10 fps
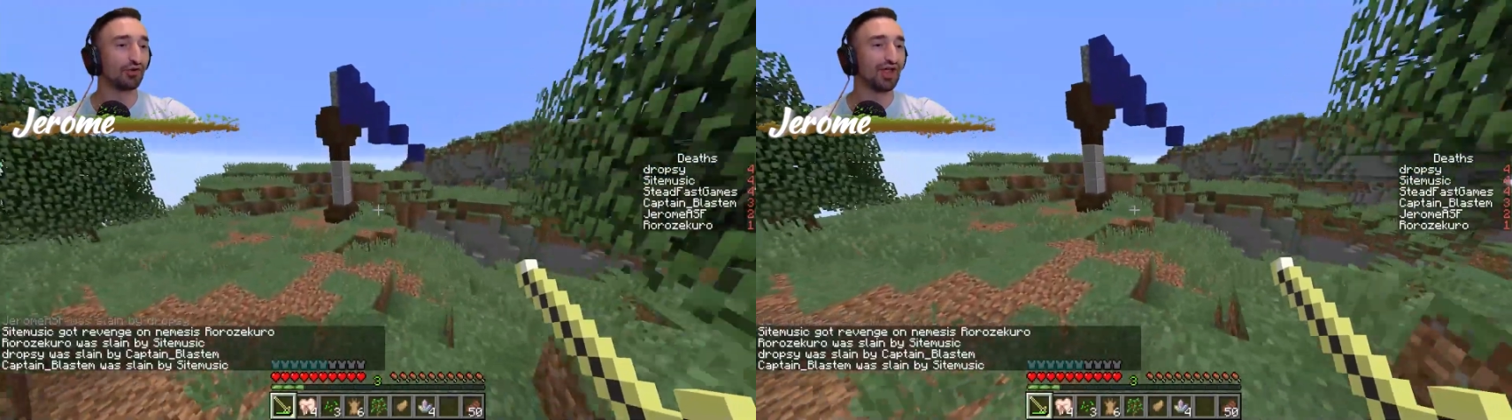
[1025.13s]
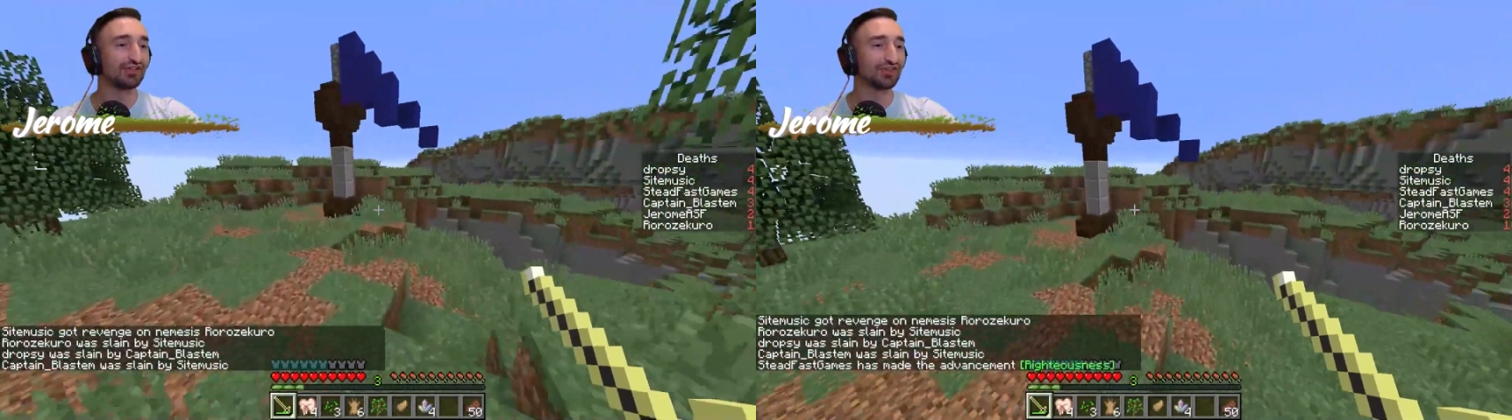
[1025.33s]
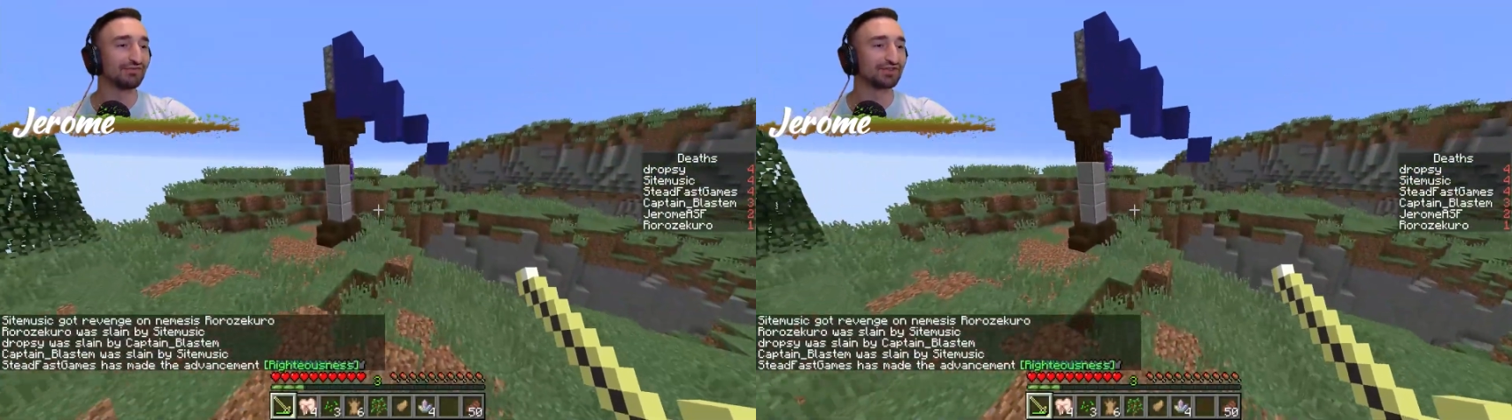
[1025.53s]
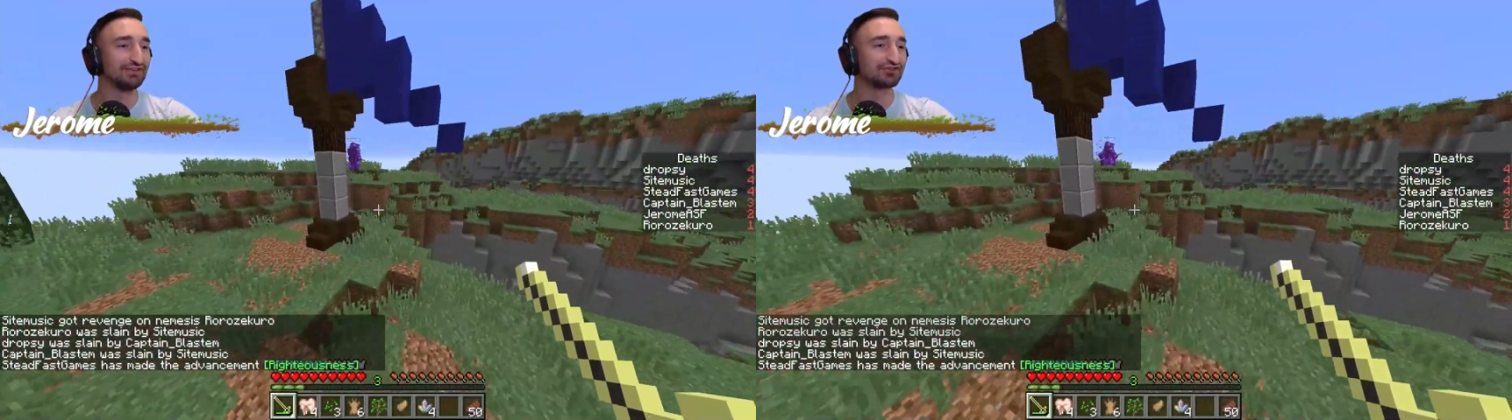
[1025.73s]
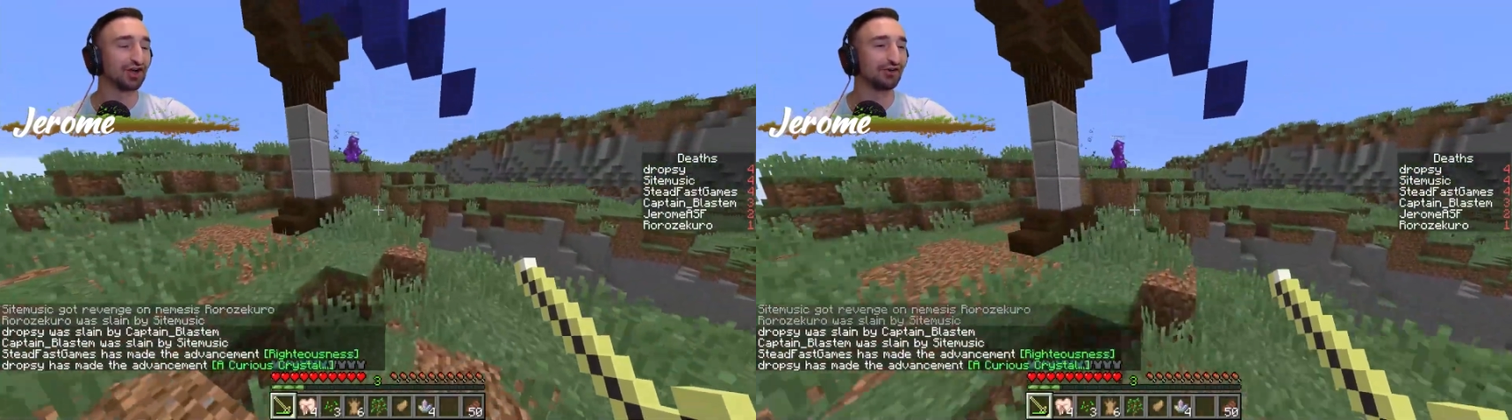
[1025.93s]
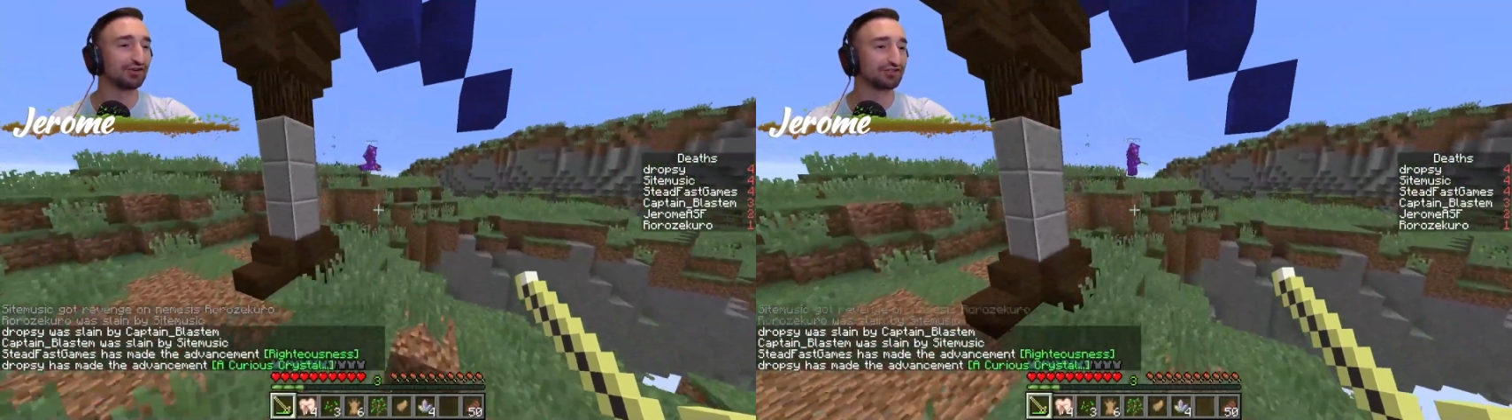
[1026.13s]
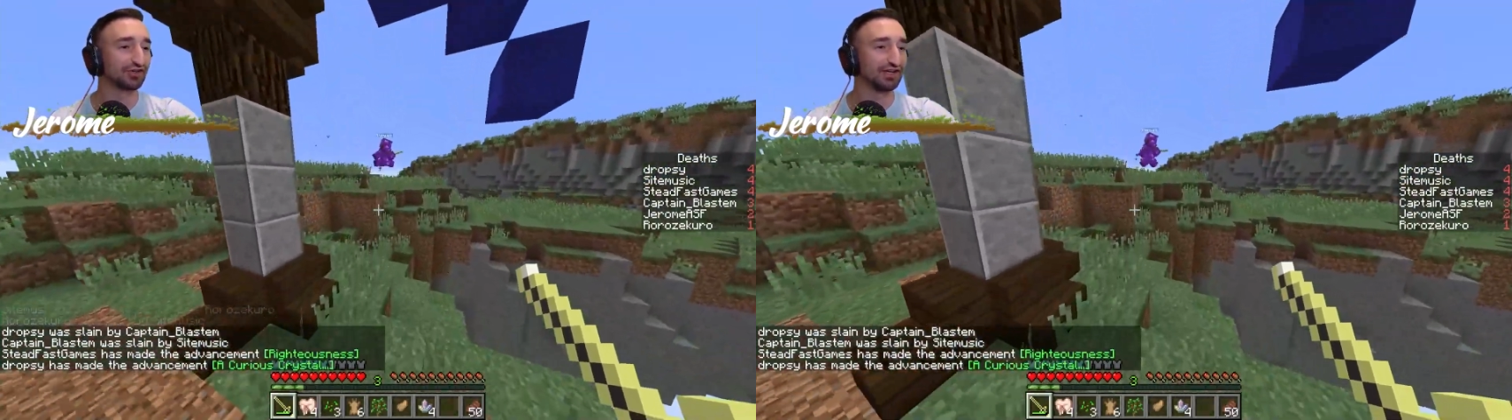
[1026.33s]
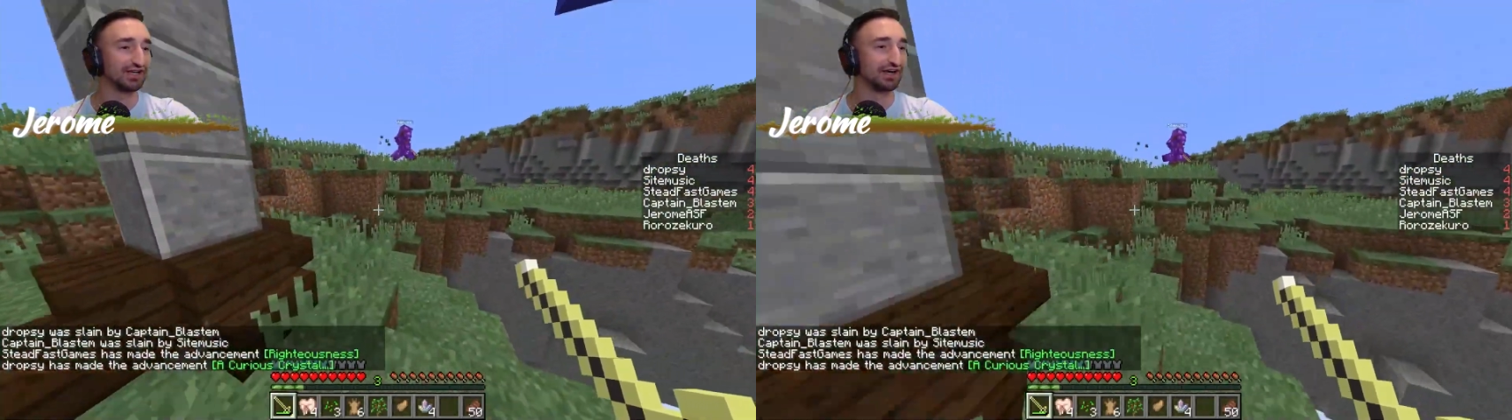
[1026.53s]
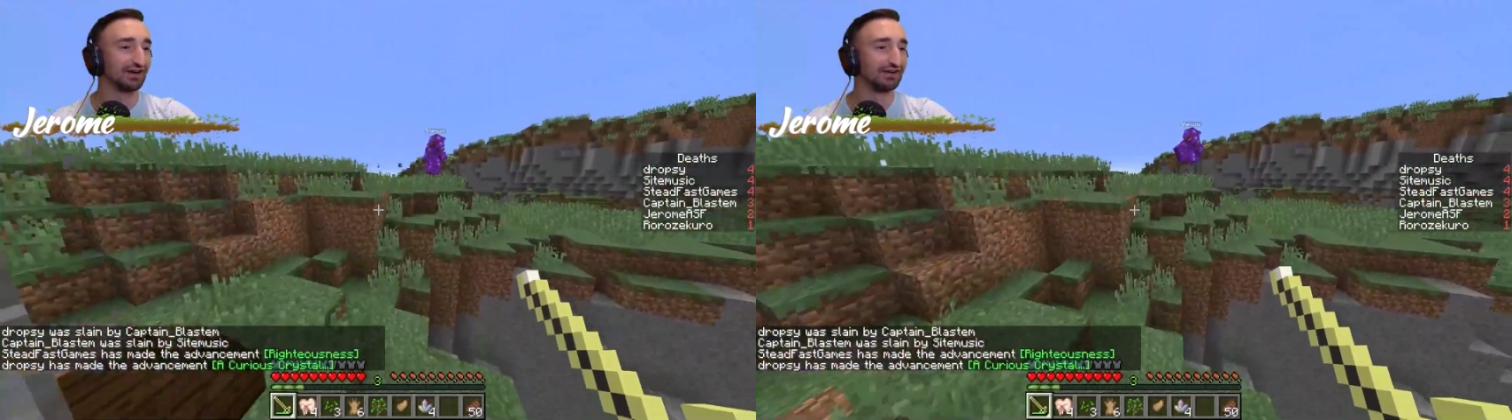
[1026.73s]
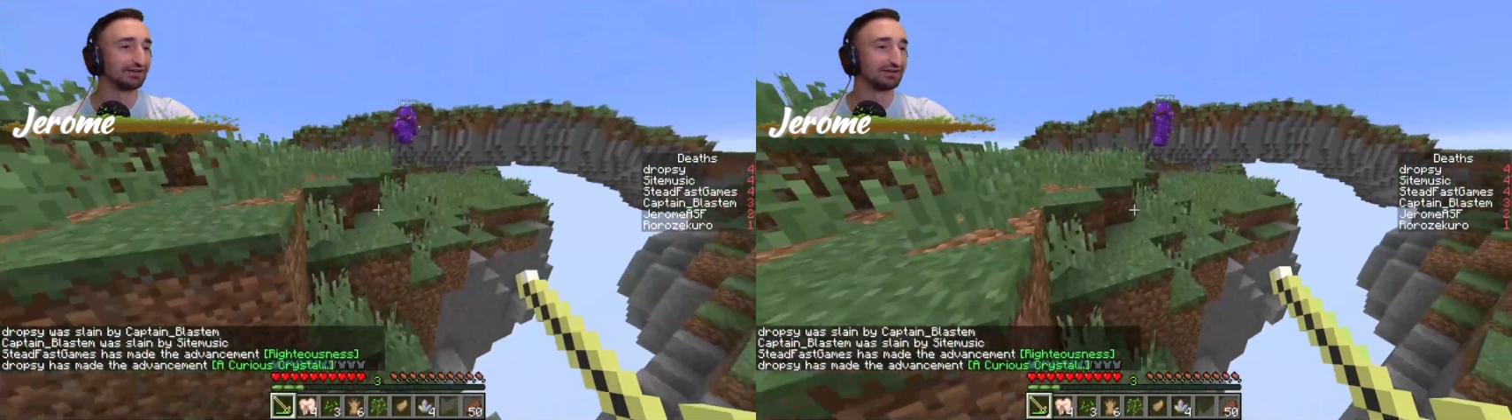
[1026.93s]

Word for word: last life. Steve's trying to retreat here.